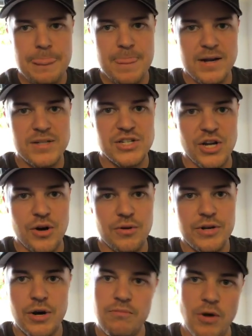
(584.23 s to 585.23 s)
So,
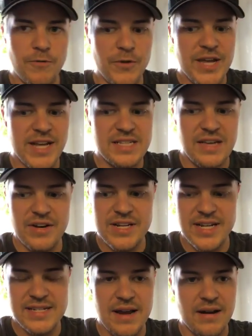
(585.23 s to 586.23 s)
you know, hopefully you guys give it a
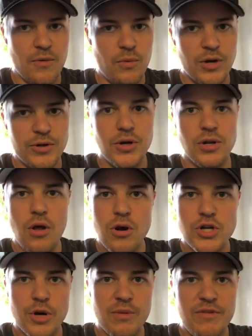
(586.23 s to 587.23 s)
test out. We'll do a
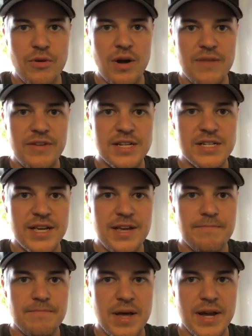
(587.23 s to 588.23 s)
long-term review,
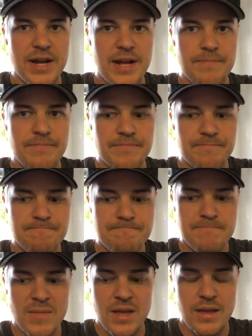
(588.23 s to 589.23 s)
obviously, but
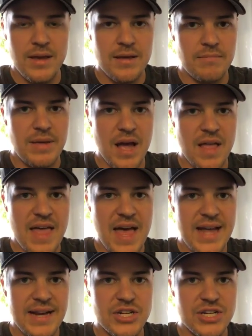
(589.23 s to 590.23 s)
beyond
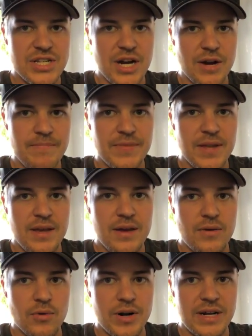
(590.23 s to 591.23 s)
that, just, you know,
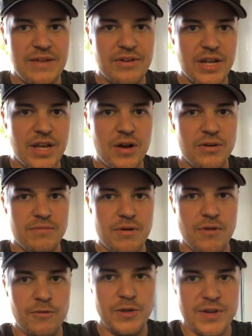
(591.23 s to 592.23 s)
we're going to give it a go.
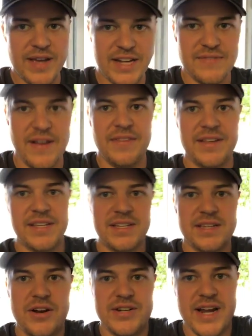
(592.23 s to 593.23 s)
Hopefully you guys found
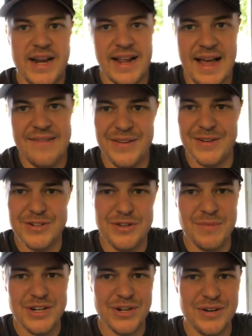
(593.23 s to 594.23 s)
this entertaining. I haven't found too
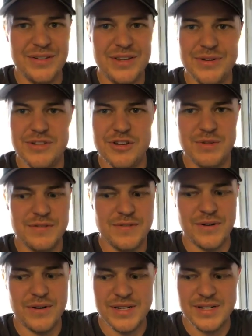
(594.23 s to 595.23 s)
much on YouTube as
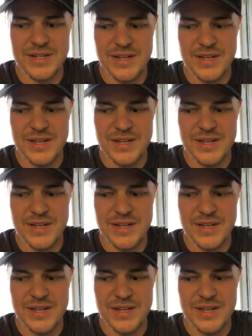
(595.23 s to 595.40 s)
far as,